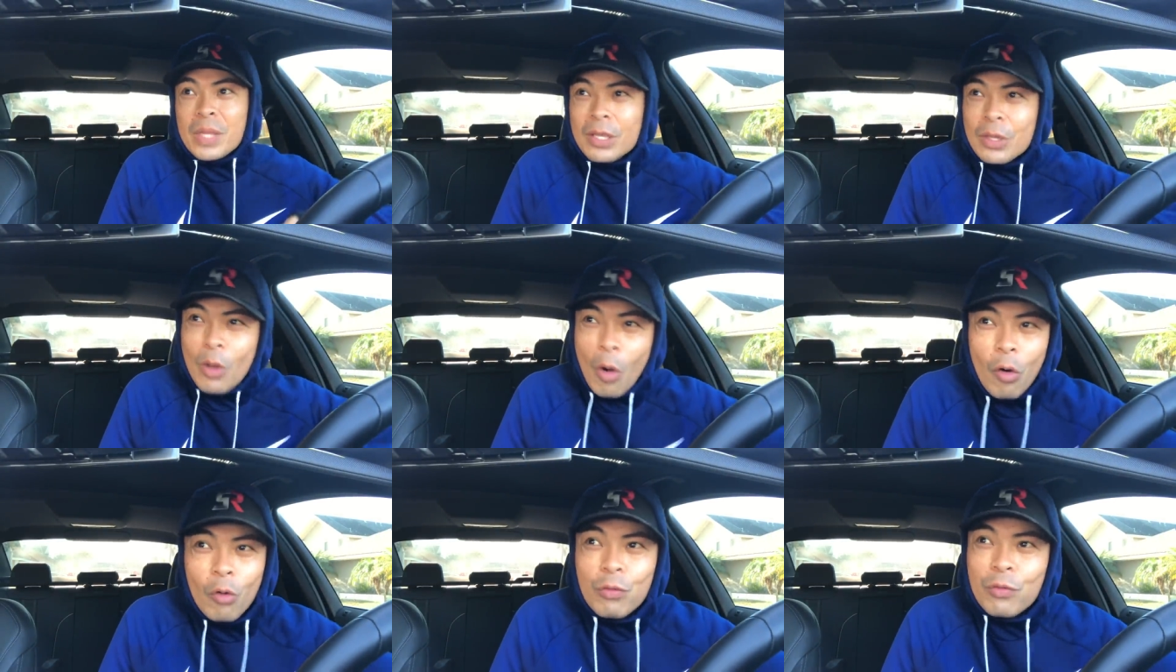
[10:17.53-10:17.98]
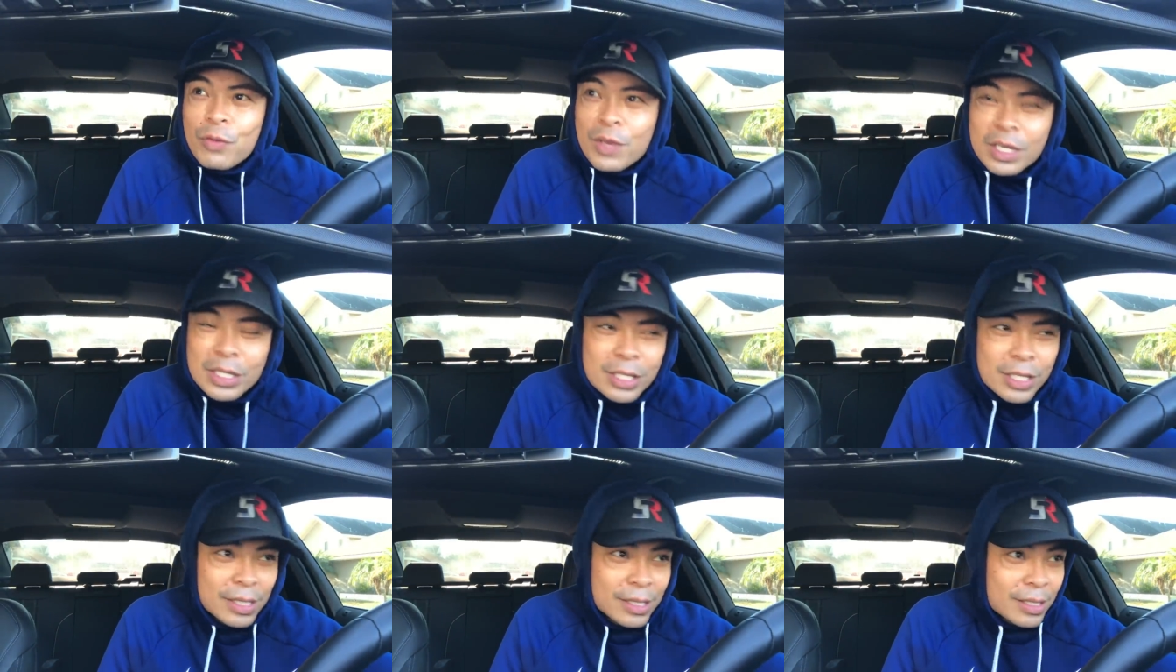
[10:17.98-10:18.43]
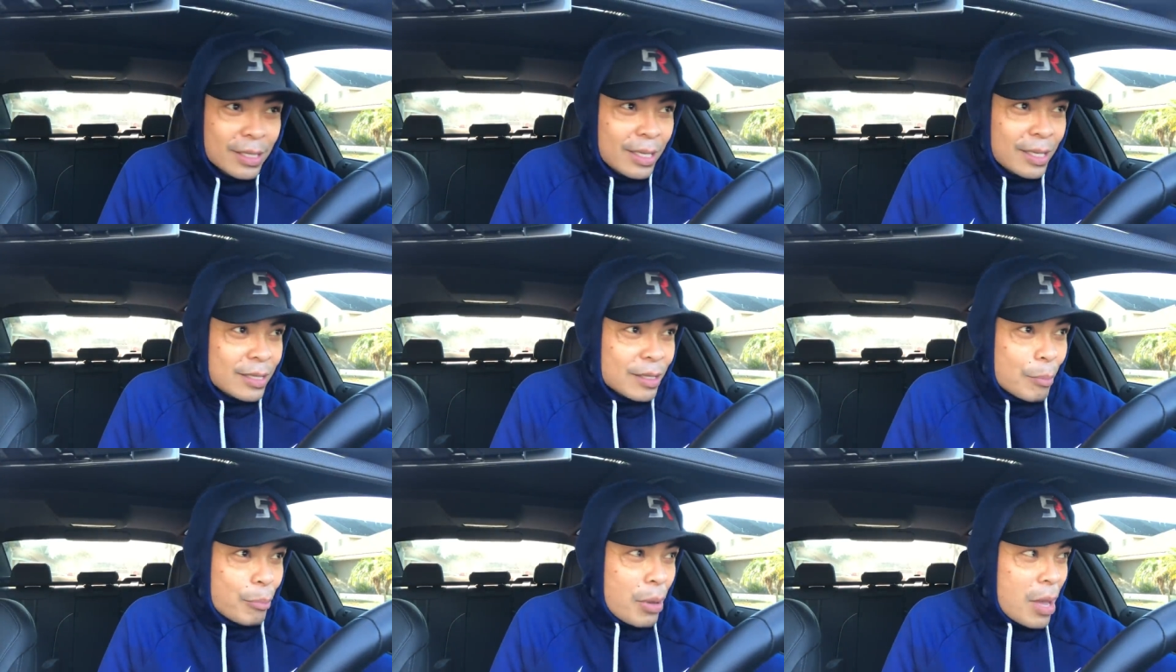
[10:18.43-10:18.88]
goldfish in
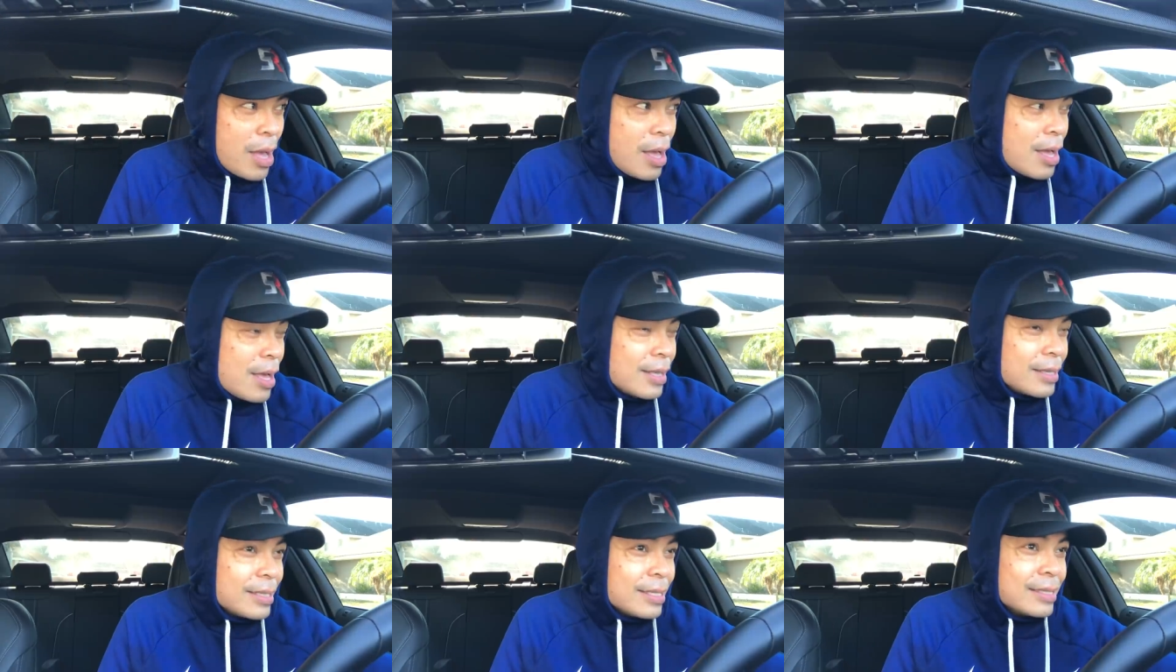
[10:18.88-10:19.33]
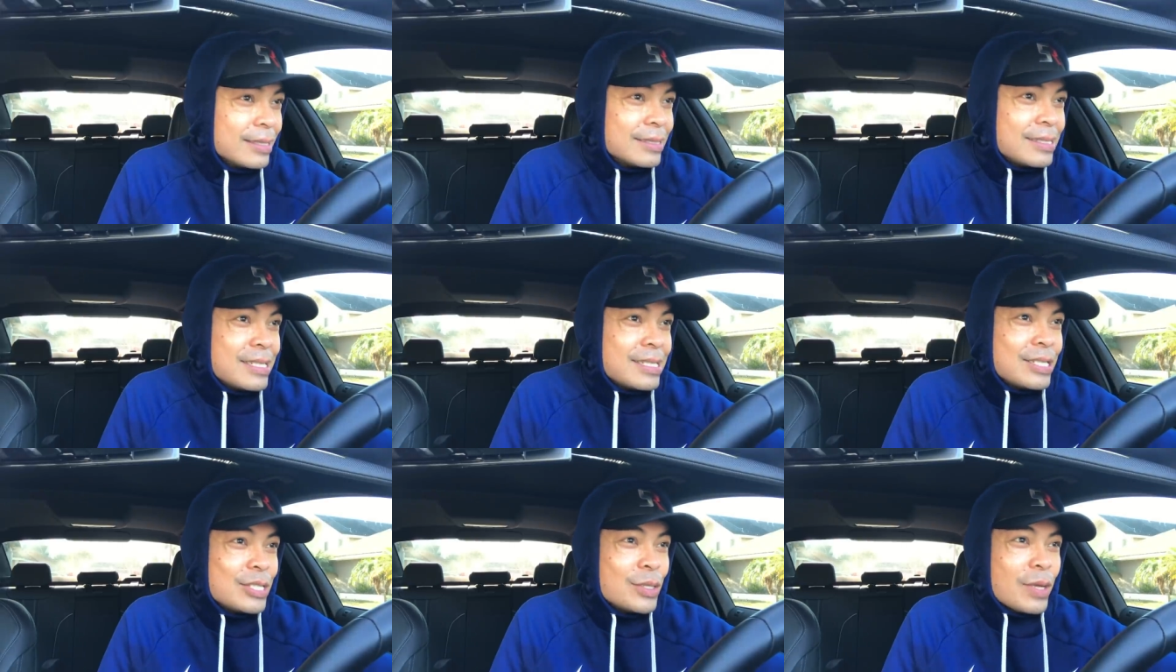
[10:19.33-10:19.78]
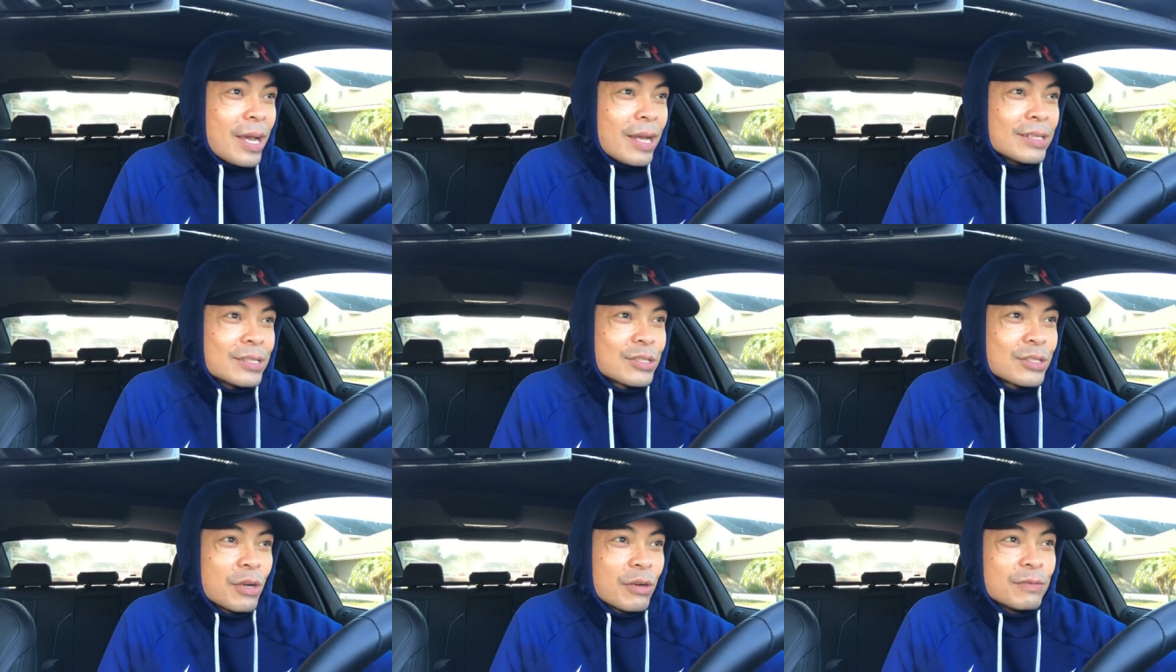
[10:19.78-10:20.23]
in the pond and teaching you how
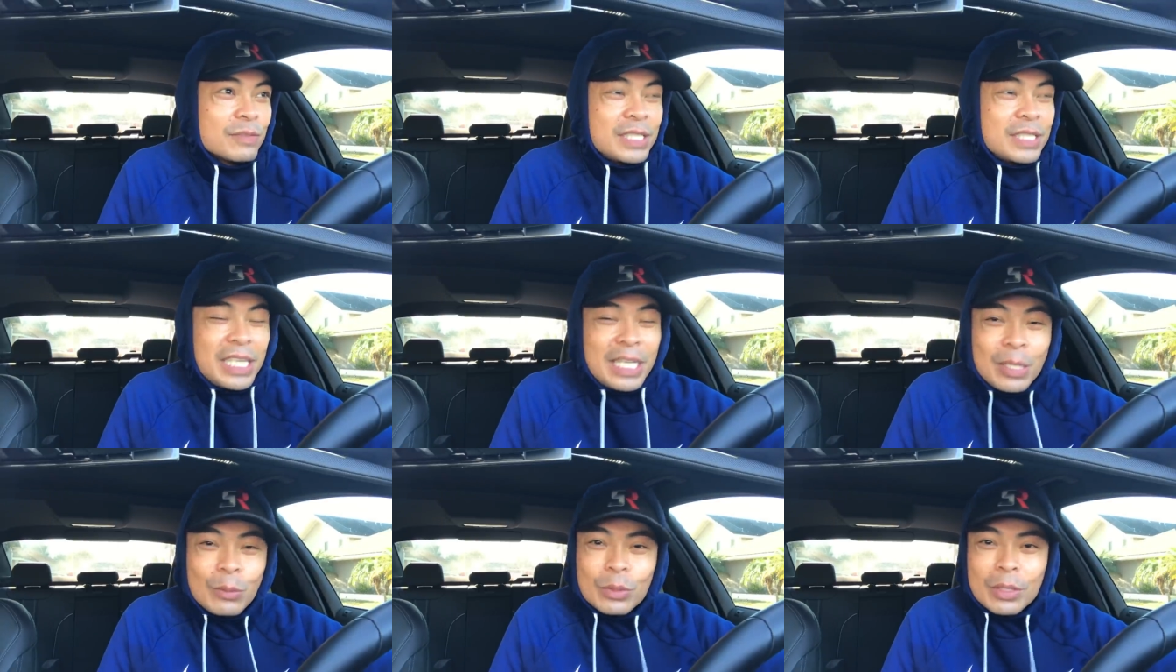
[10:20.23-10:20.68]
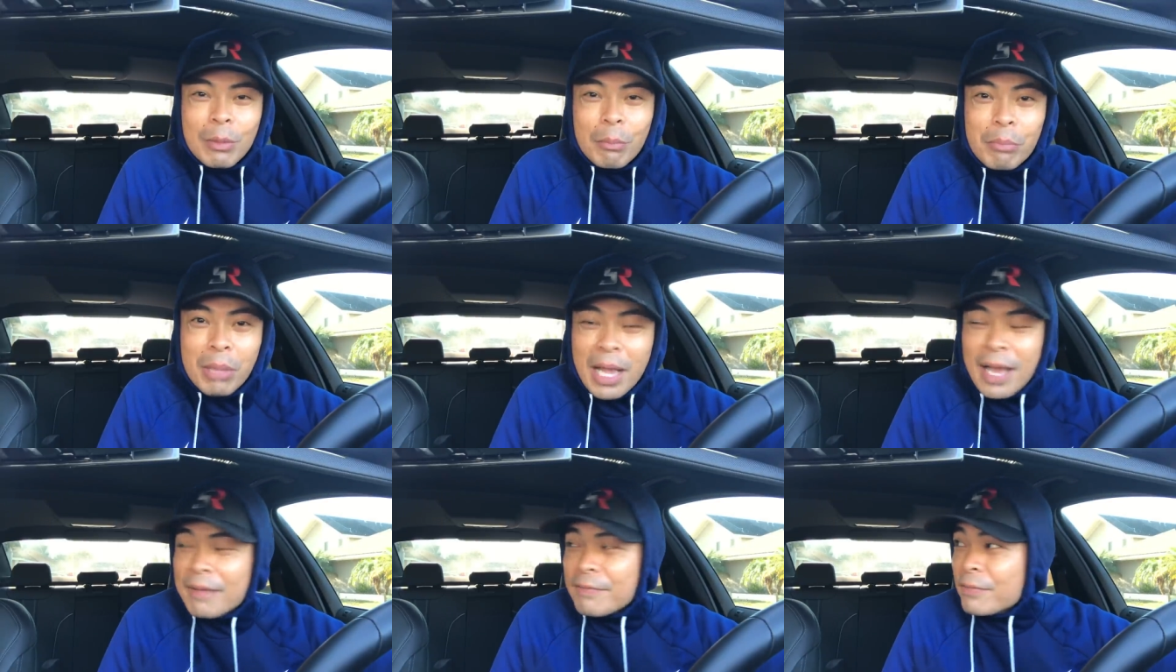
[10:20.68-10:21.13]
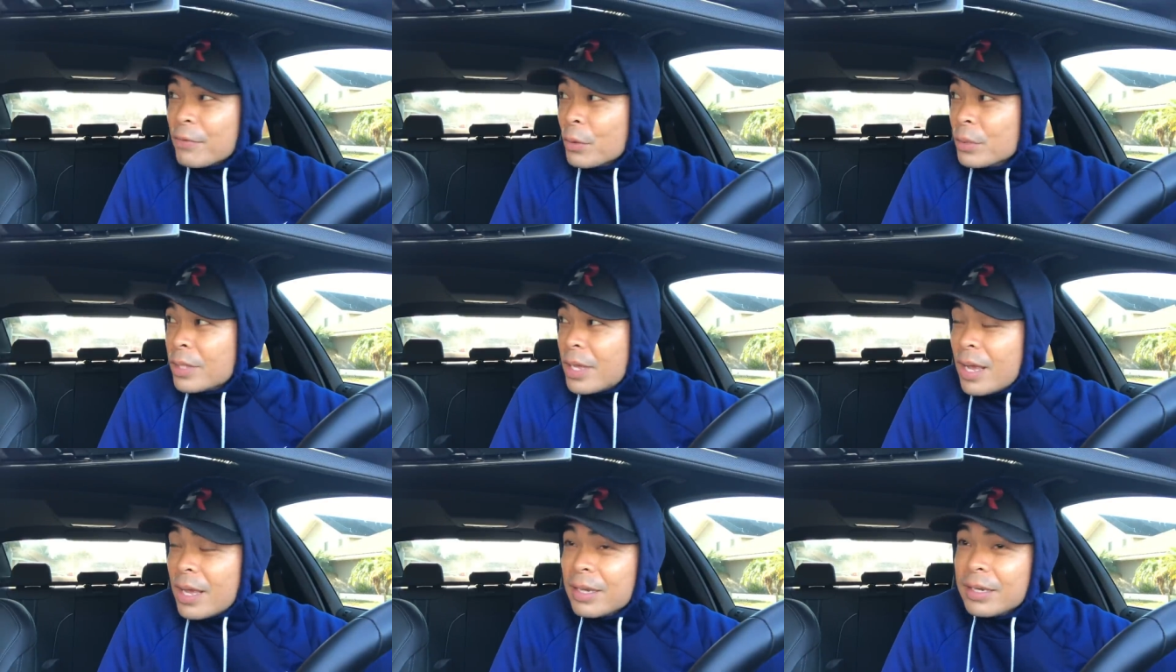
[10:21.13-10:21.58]
to serve tea with a
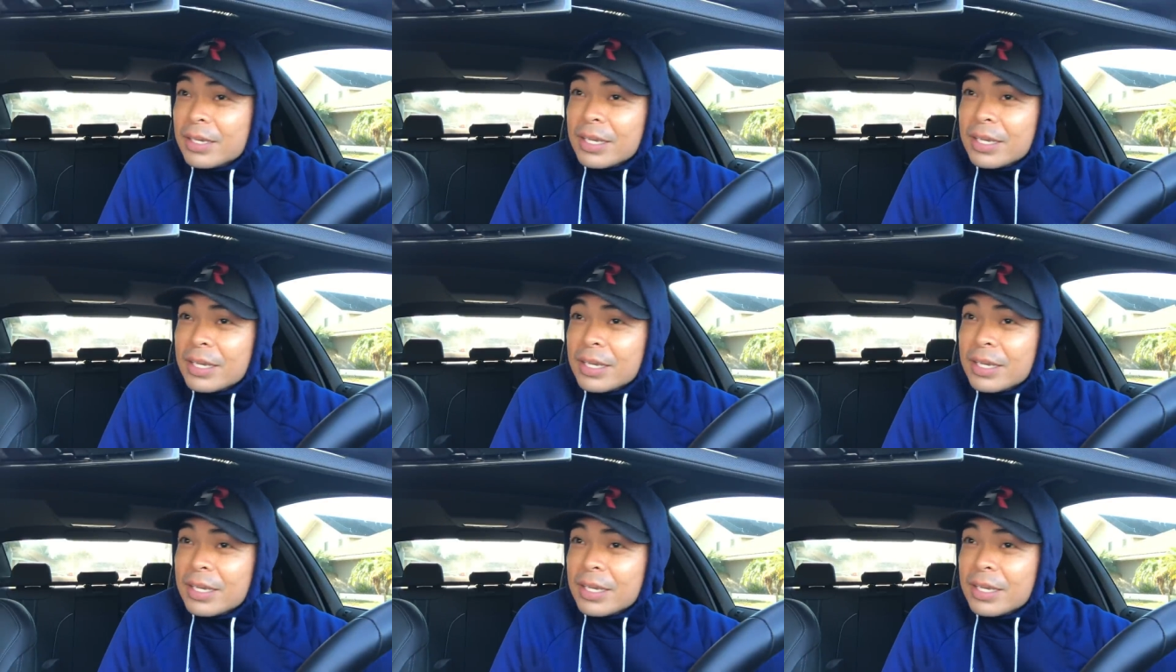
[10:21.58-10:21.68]
blindfold on,